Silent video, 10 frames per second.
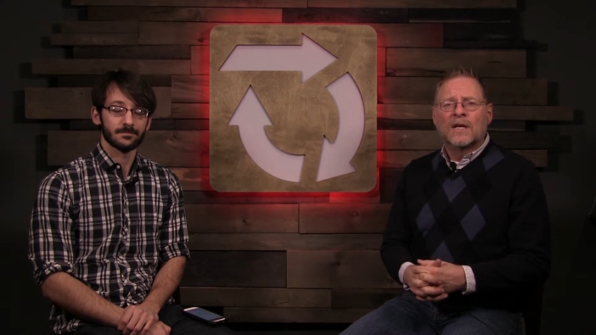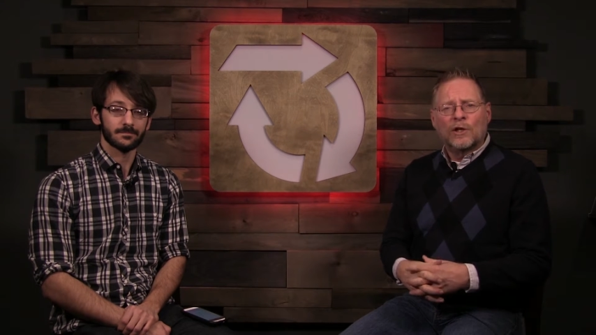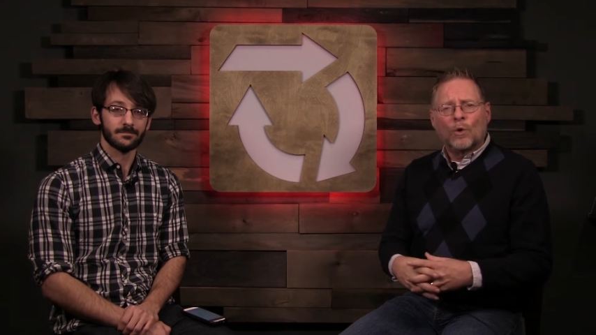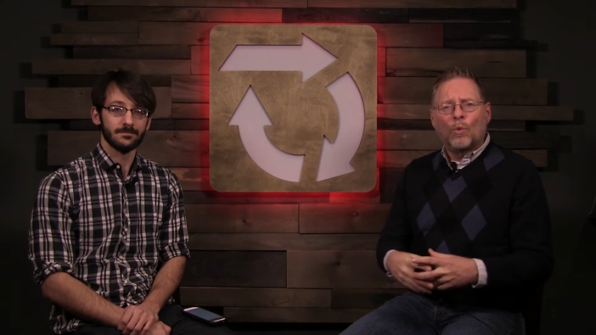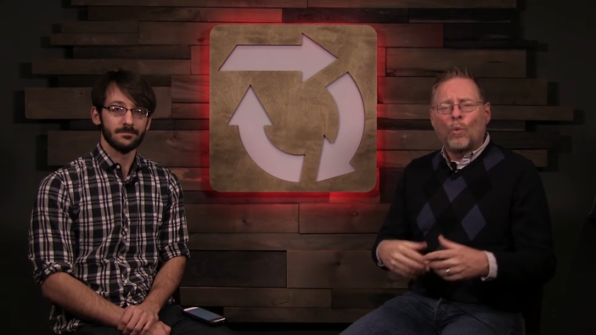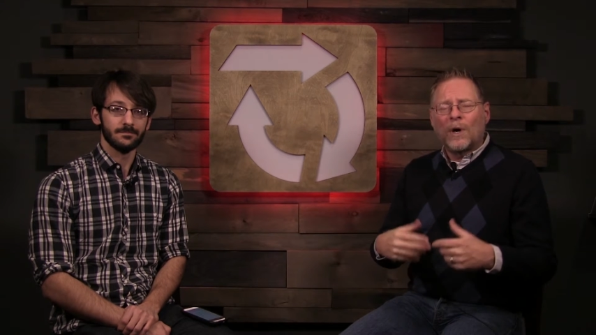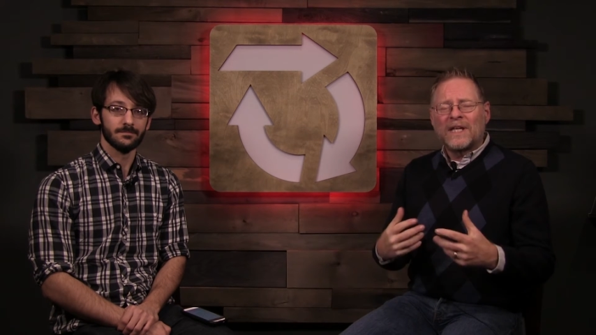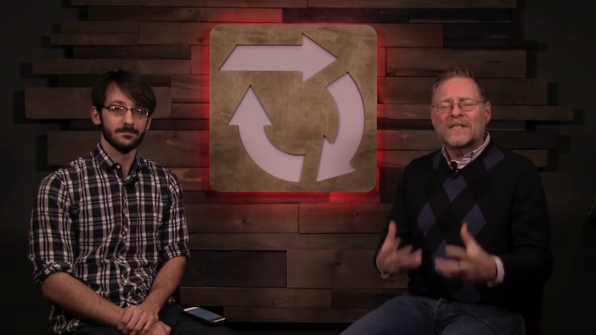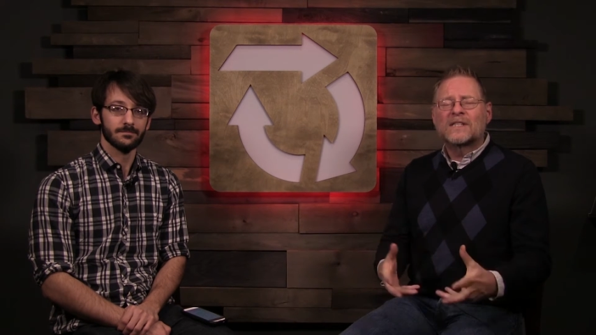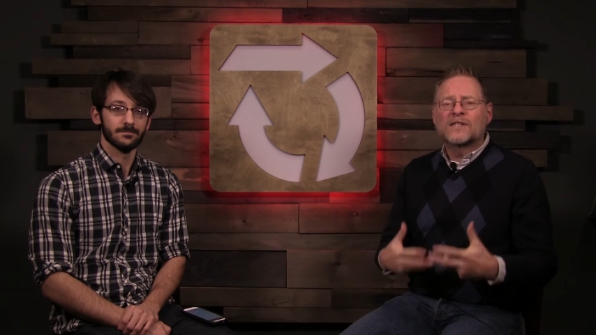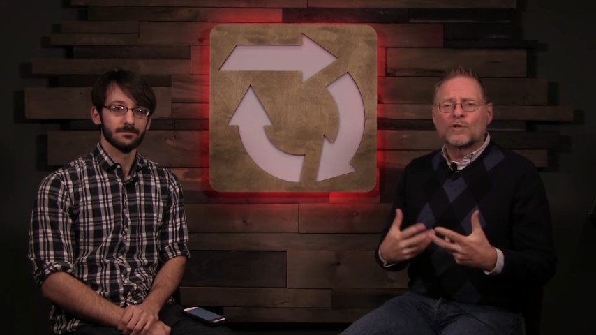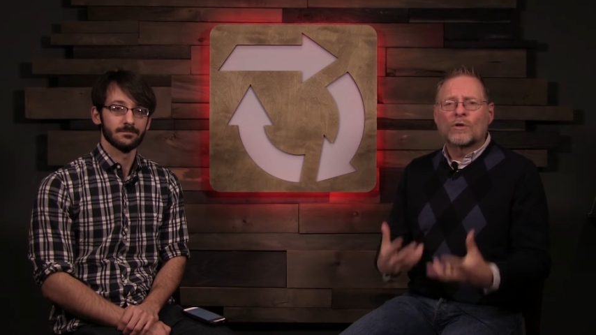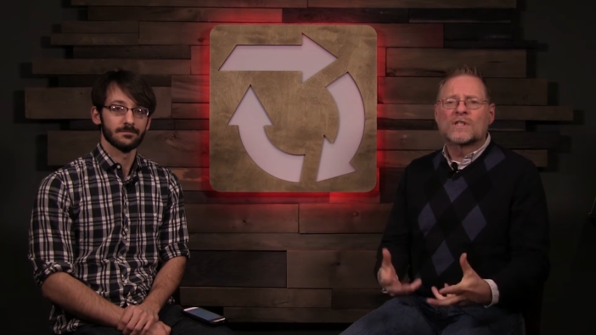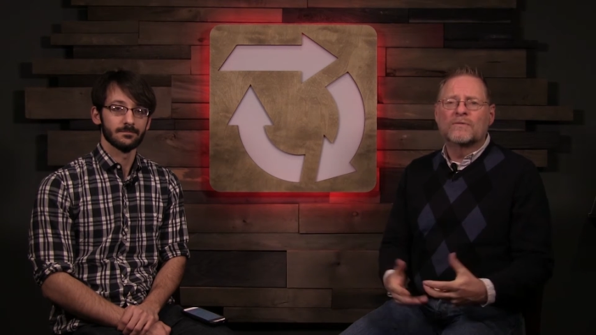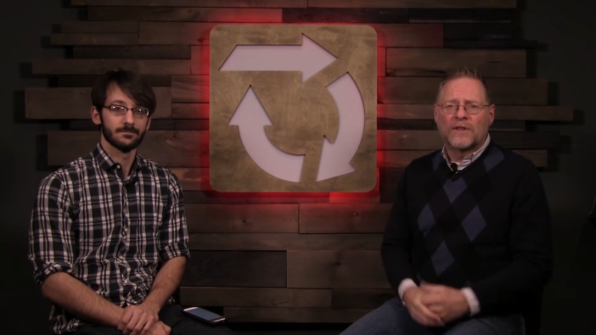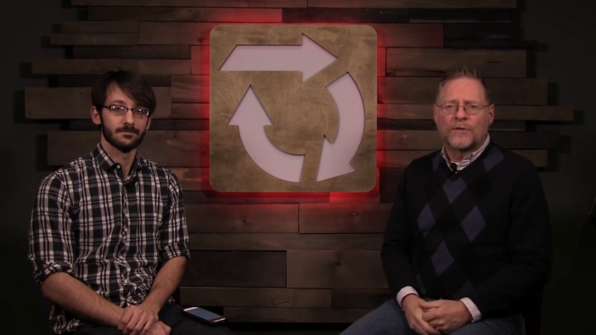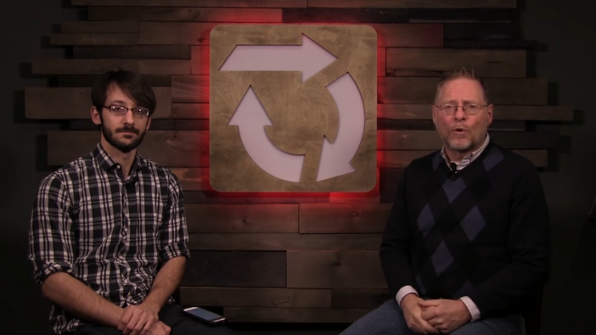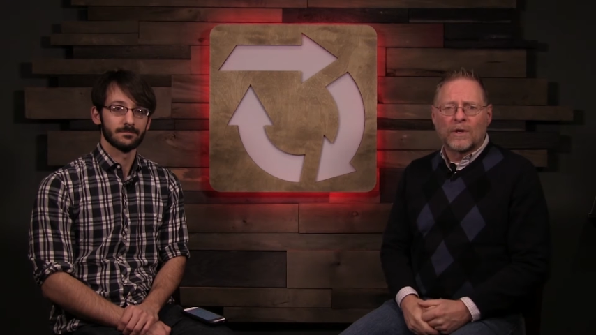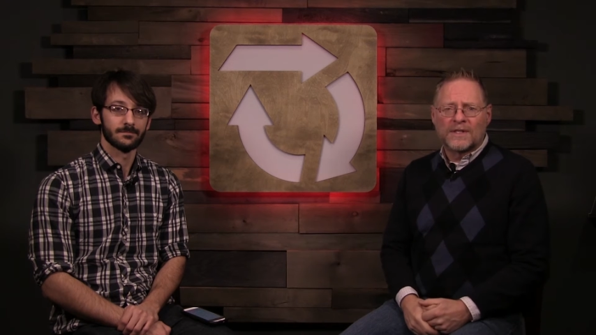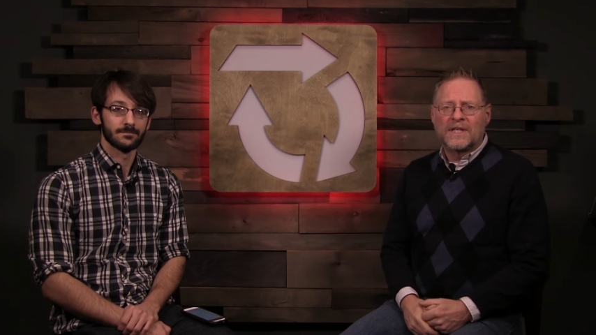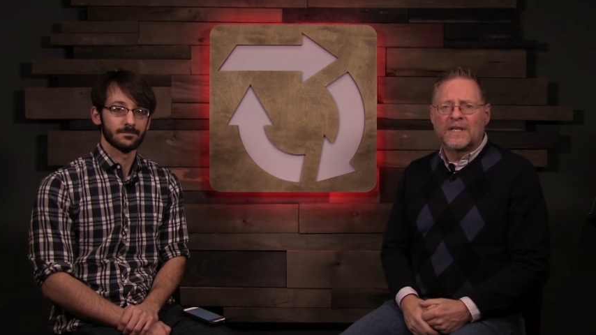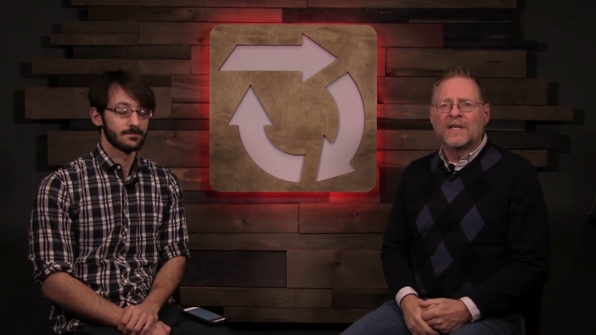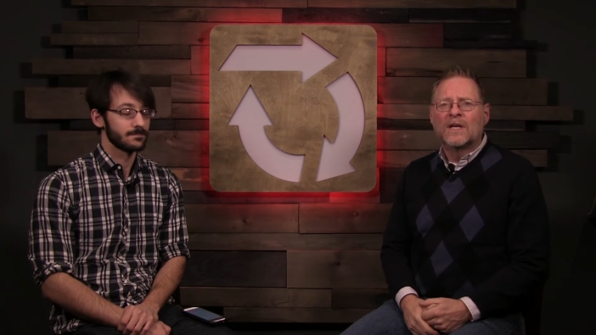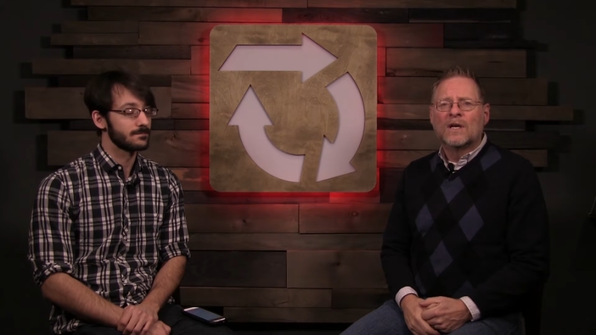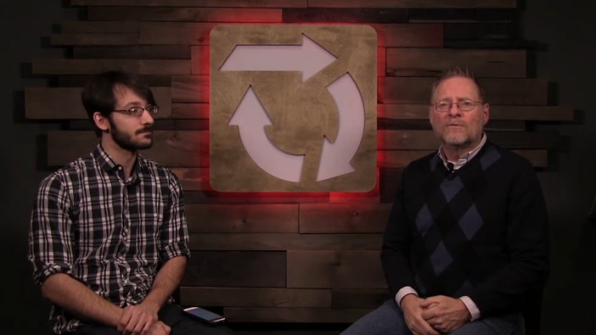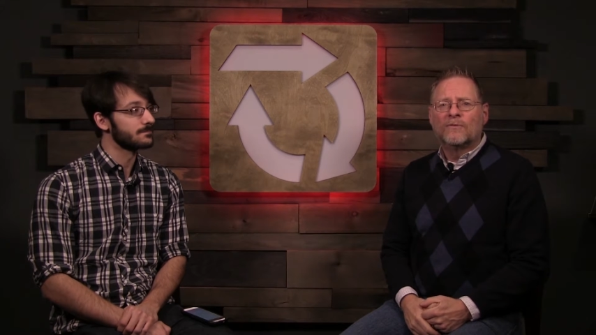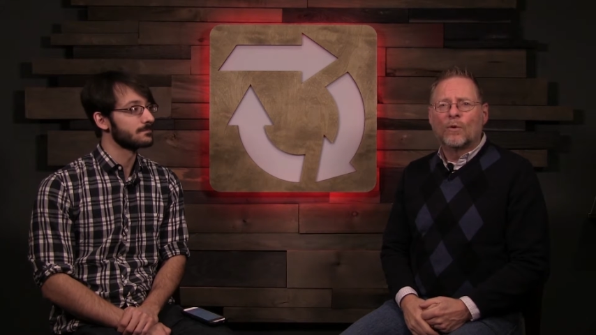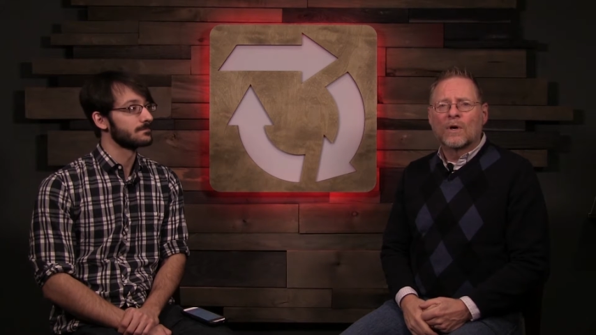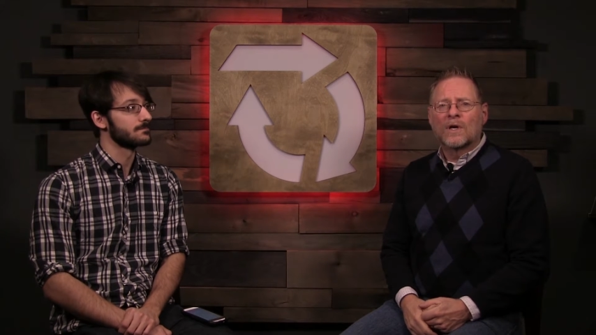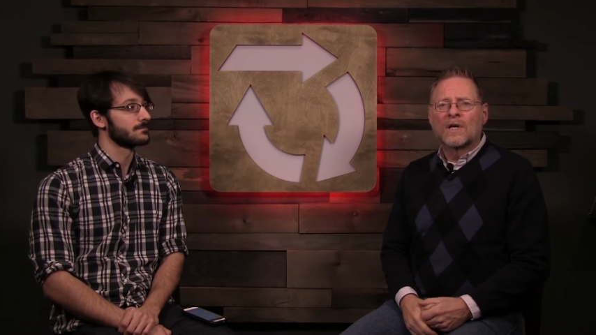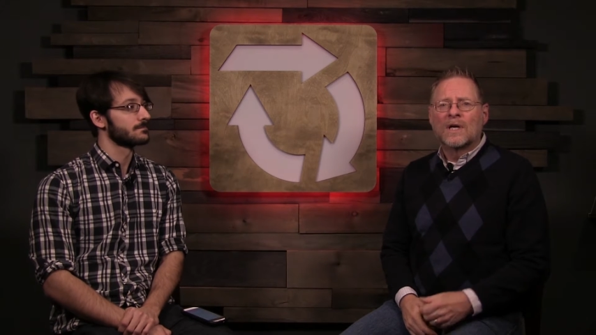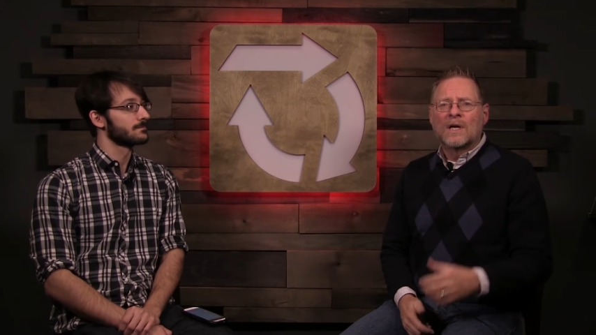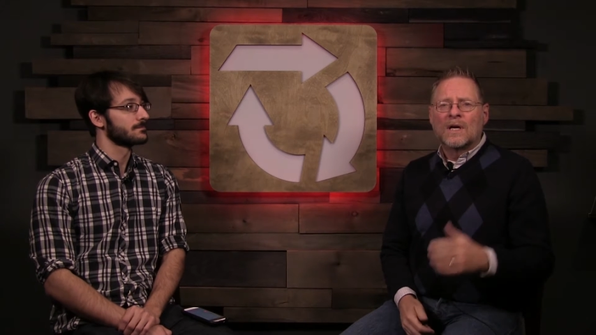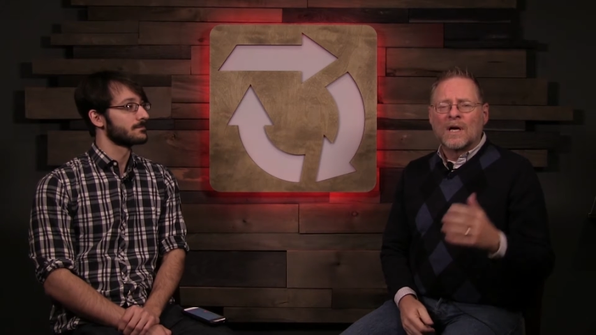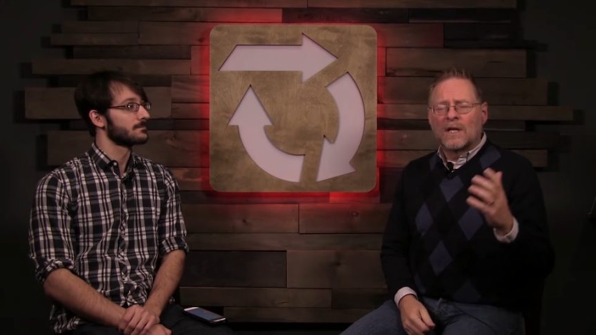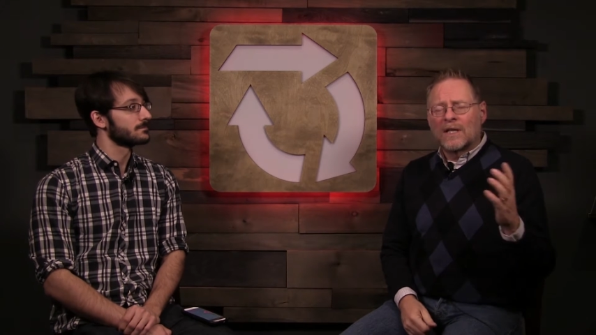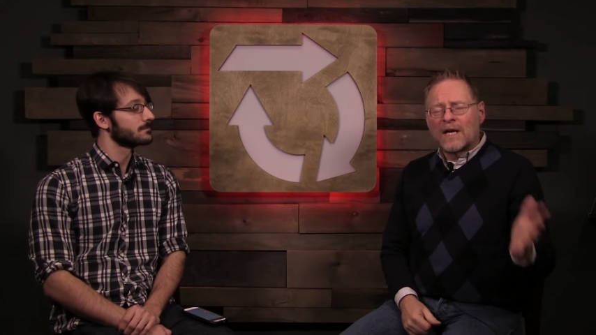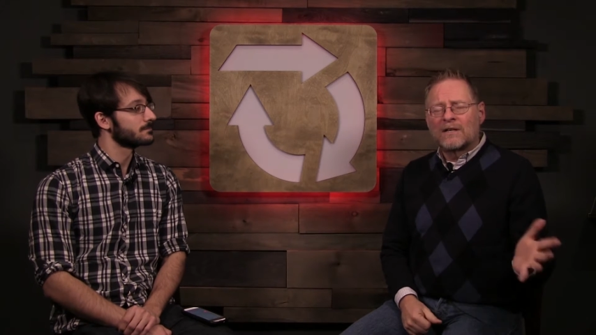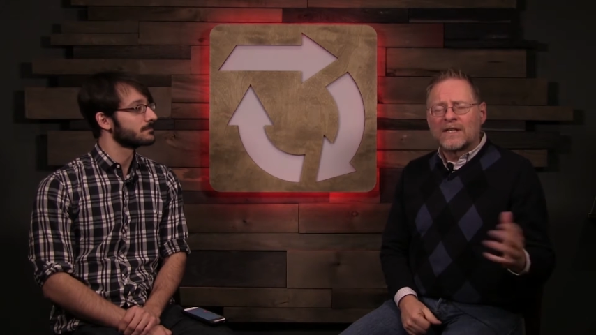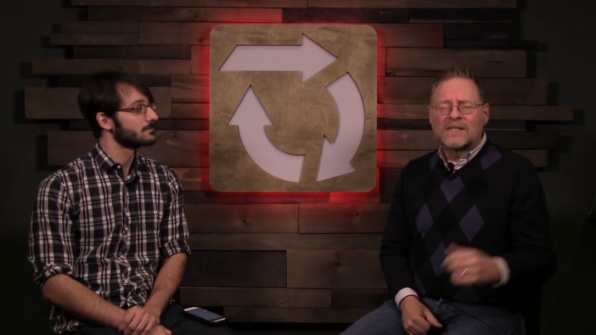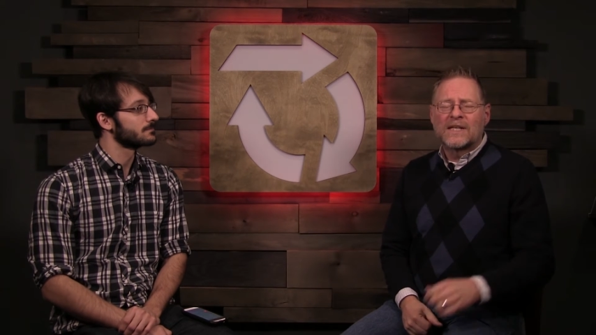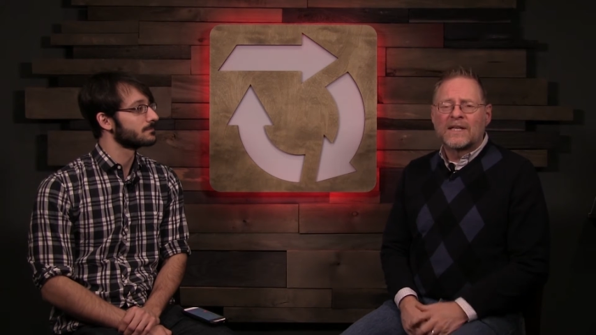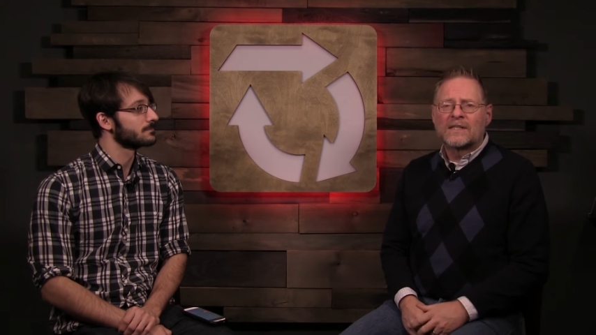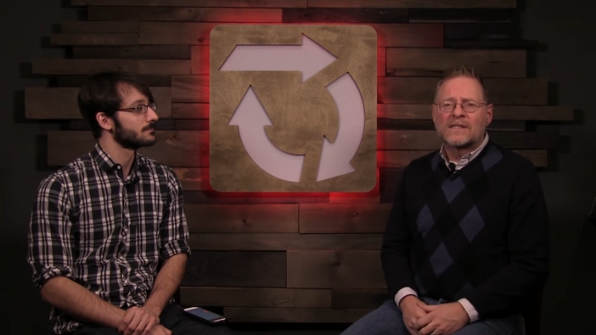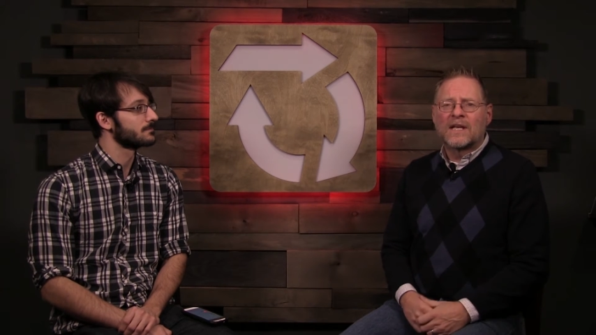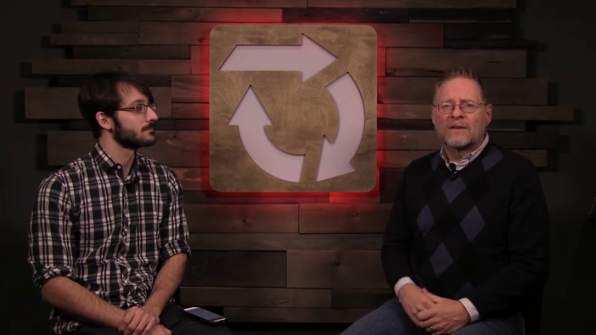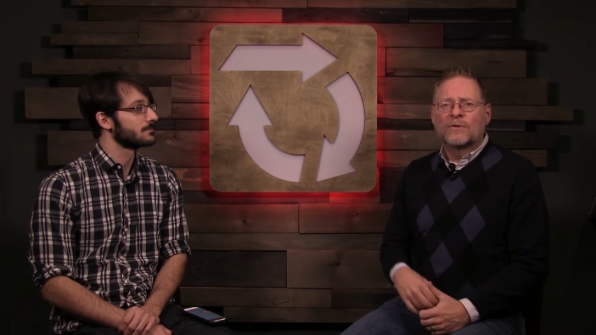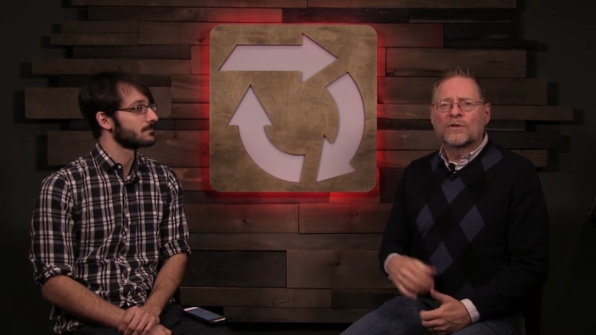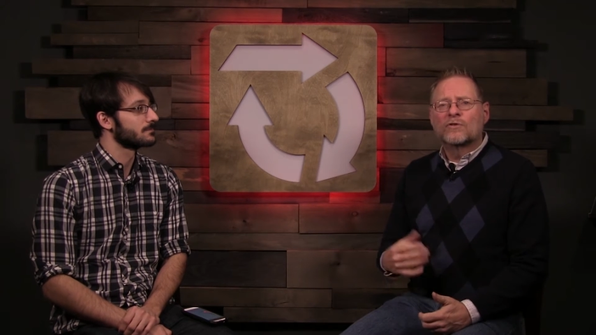Speaker 1: you know, what is the source of authority for uh, Latter-day Saints and for